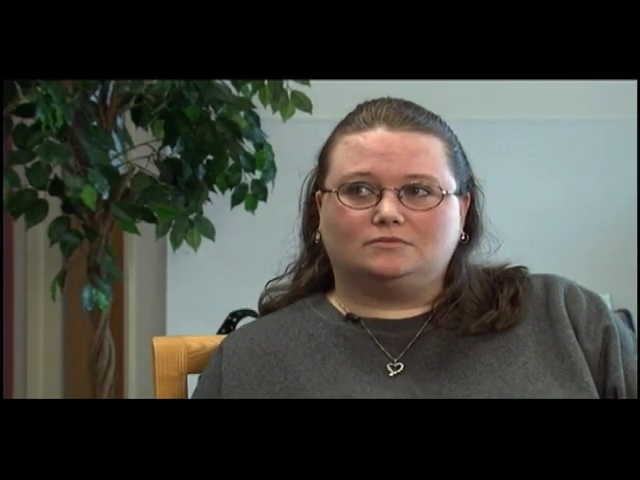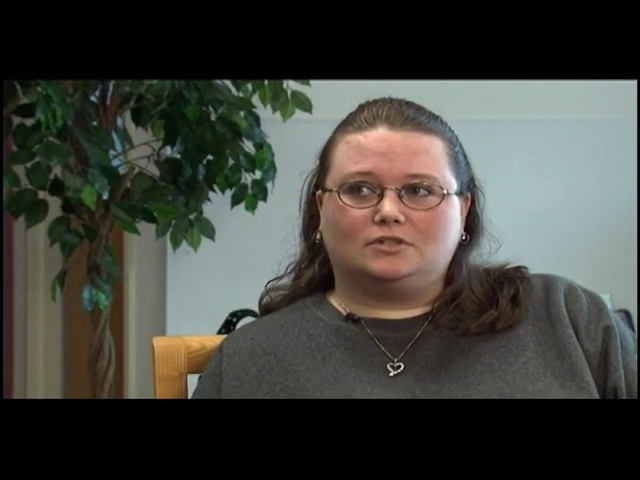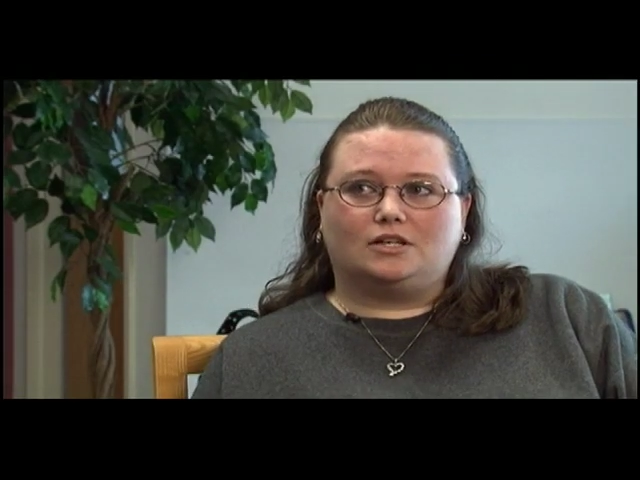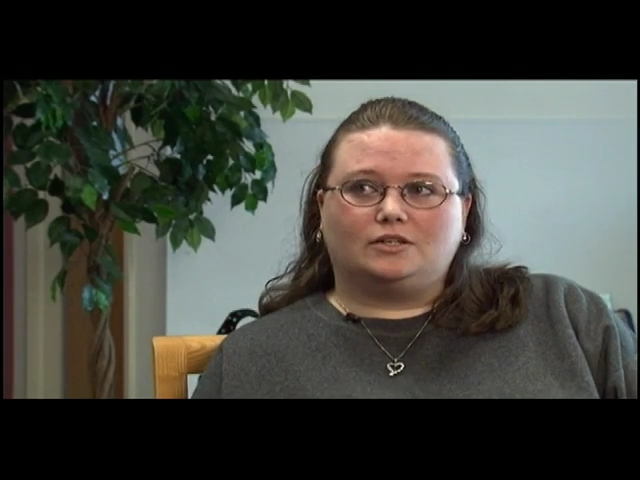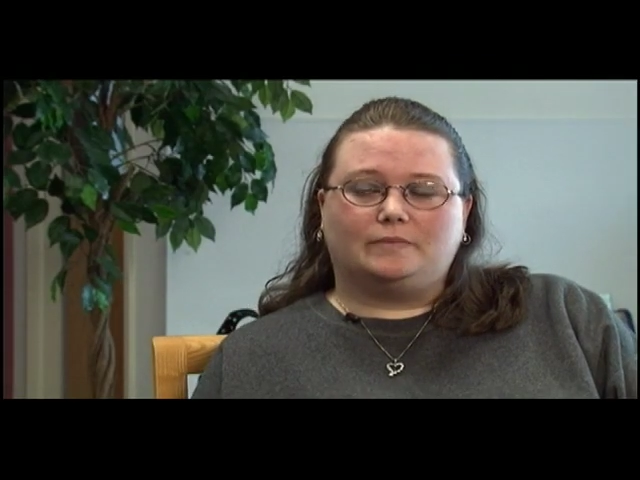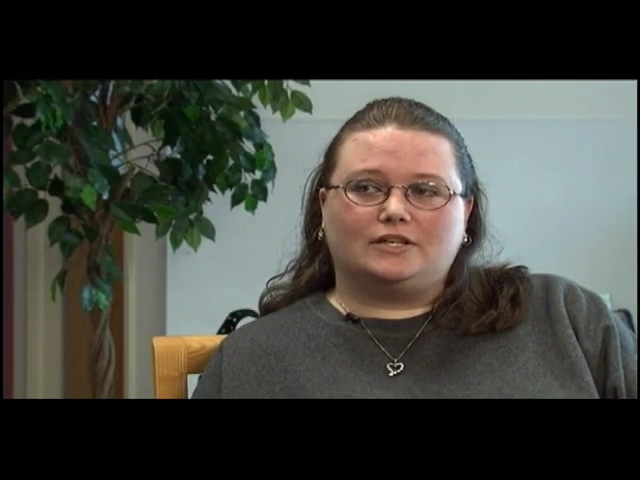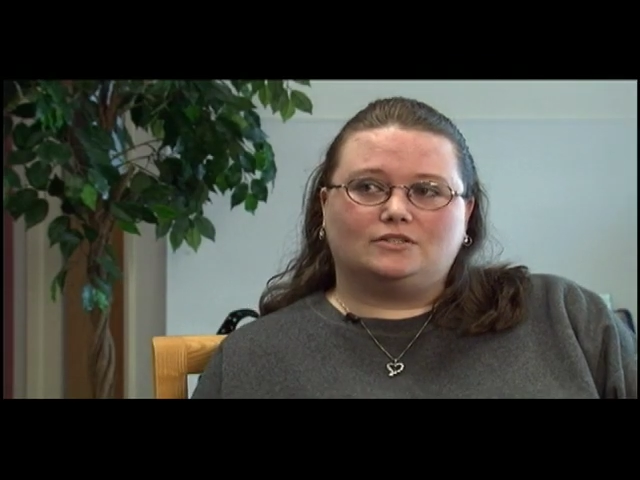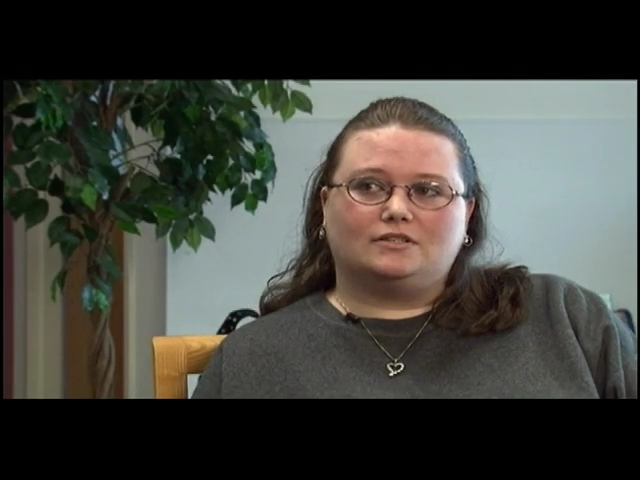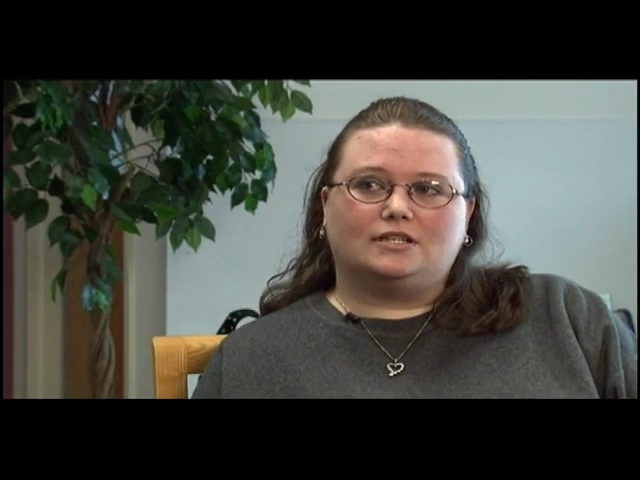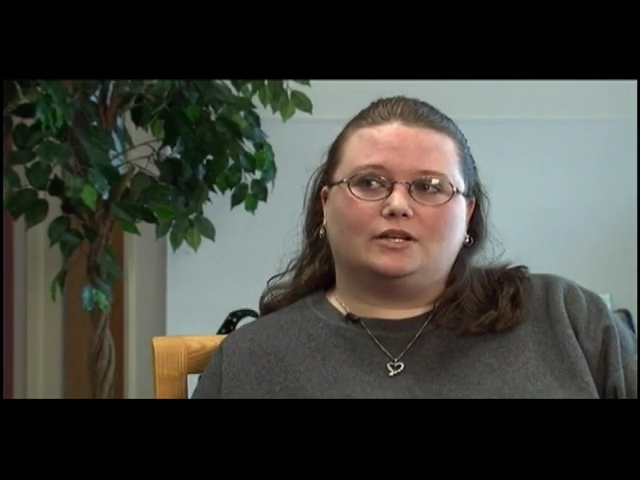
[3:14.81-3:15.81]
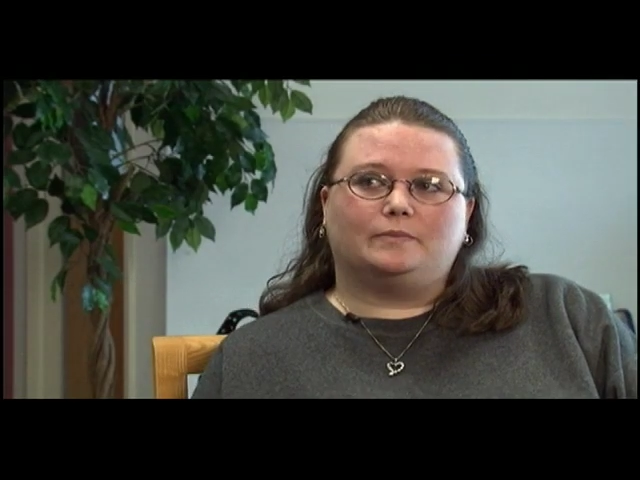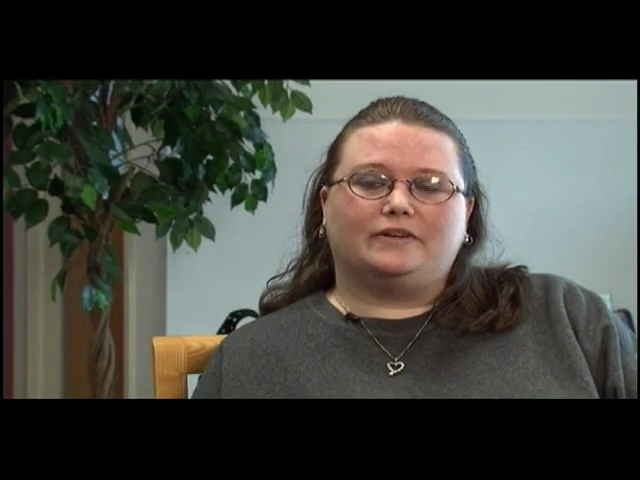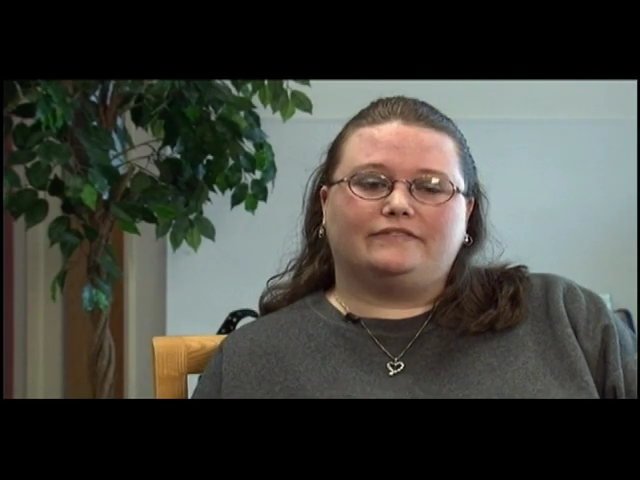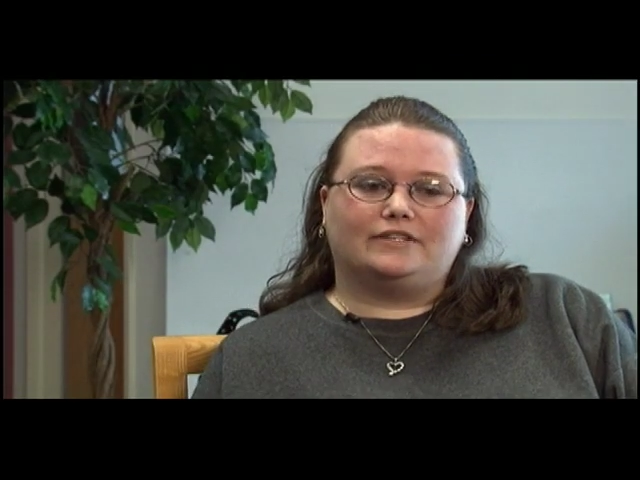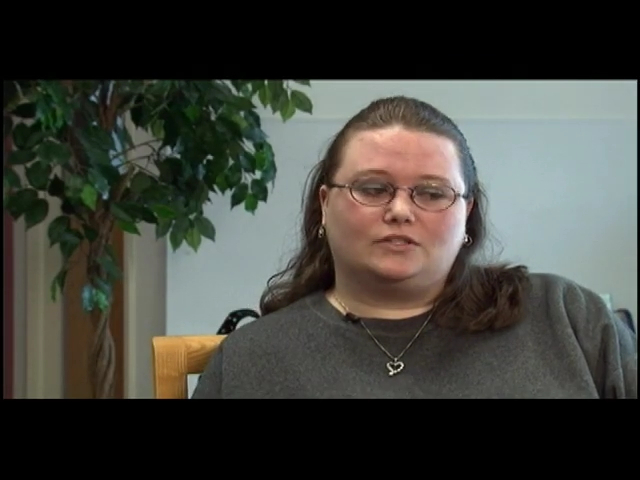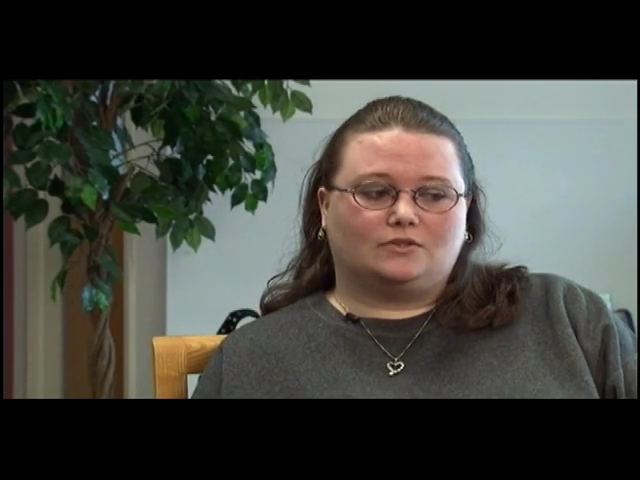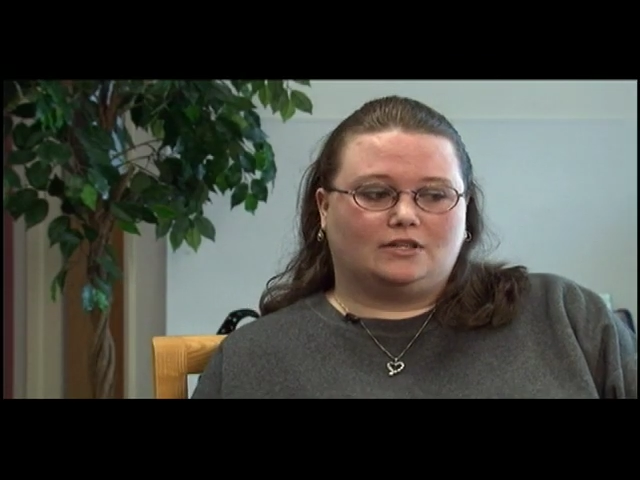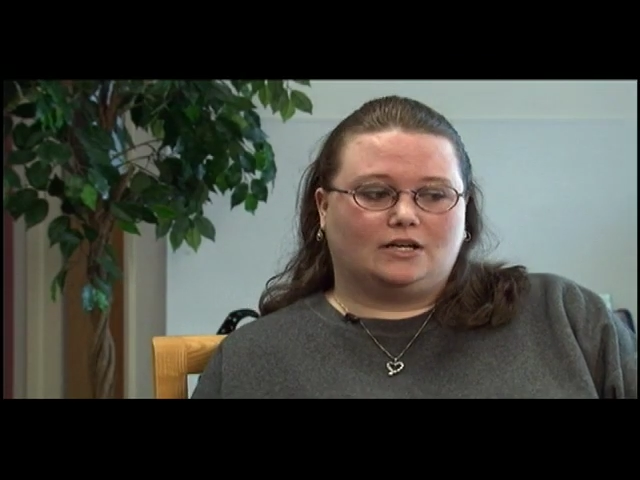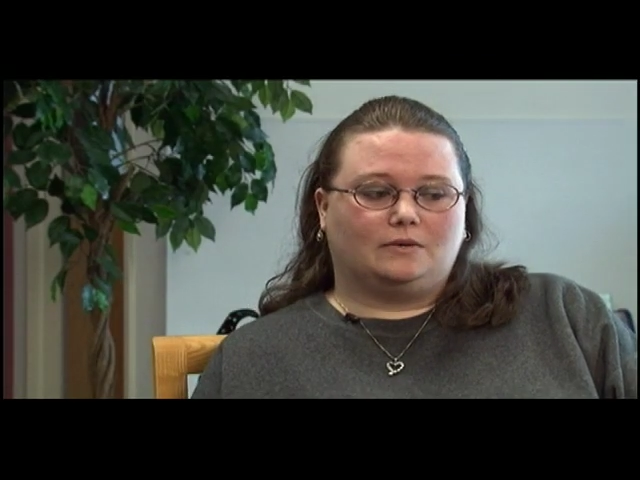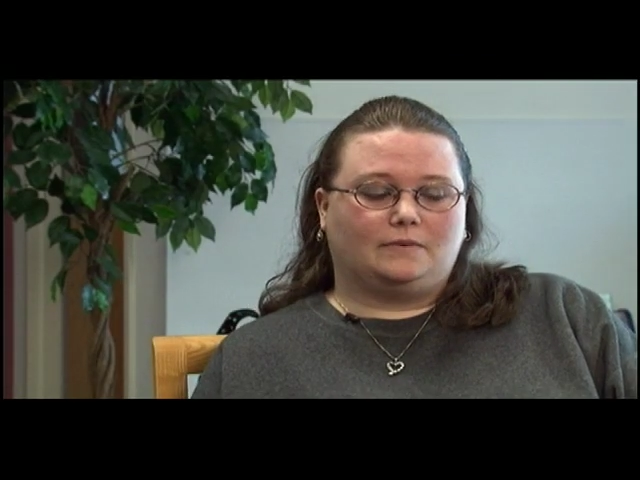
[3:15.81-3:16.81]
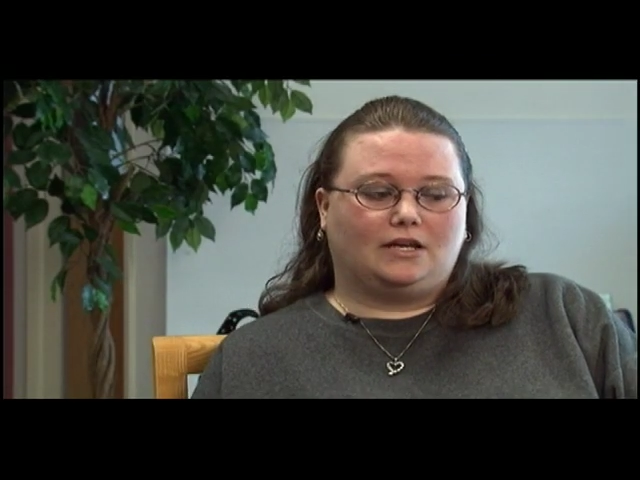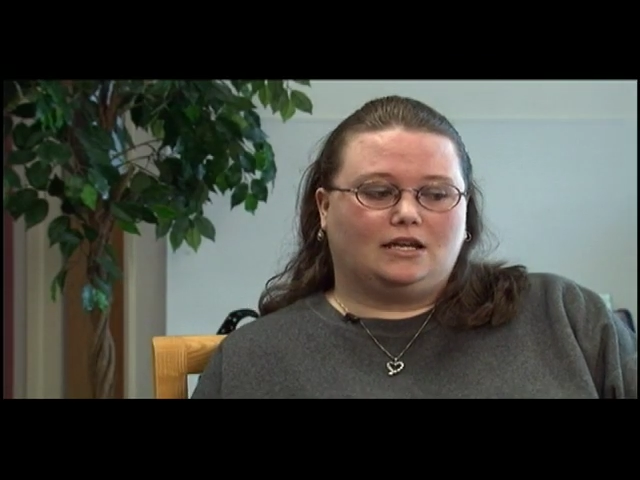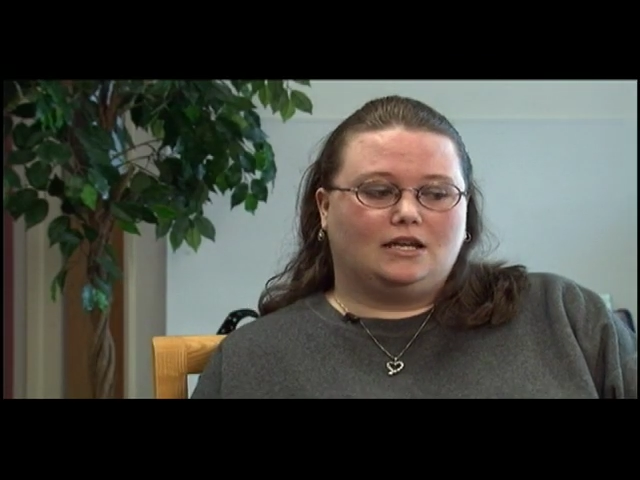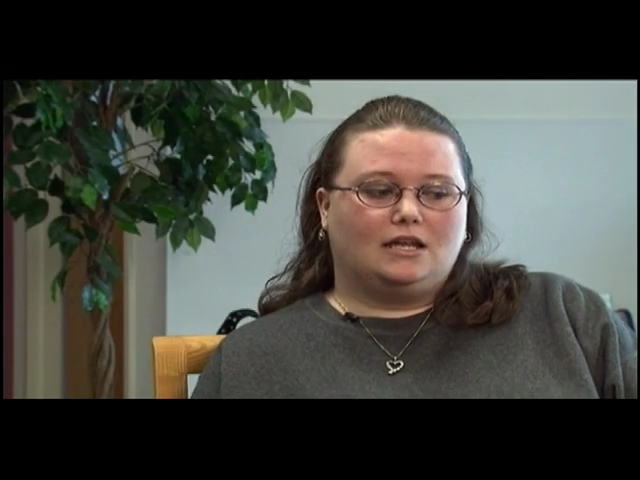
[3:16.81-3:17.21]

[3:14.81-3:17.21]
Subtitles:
with occupational therapy, physical therapy,